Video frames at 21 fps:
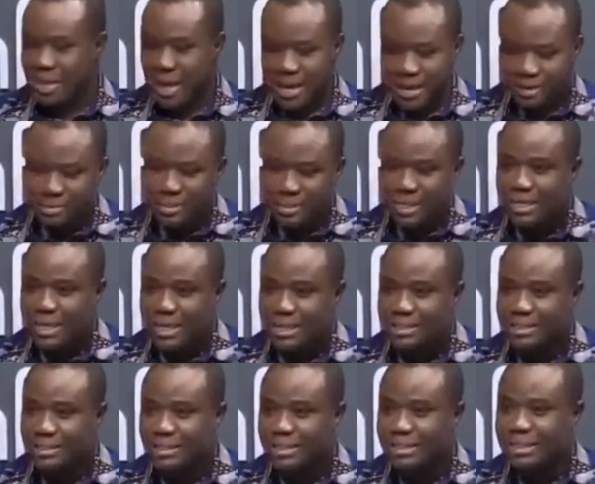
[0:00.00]
And I'm saying
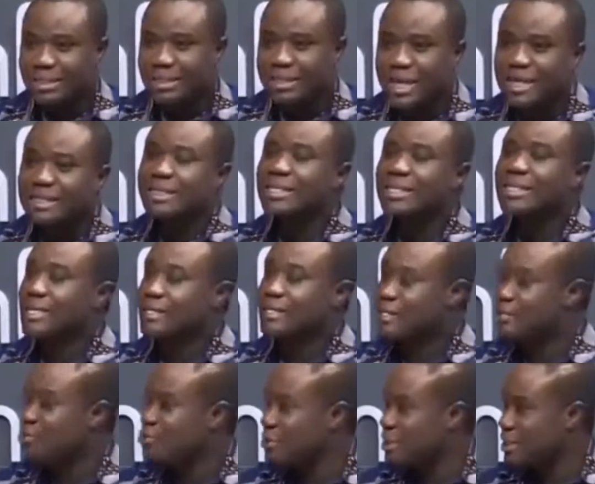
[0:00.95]
that nothing
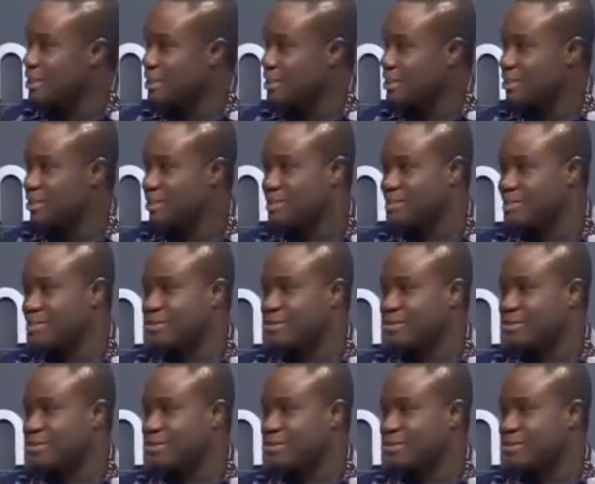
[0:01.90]
excuses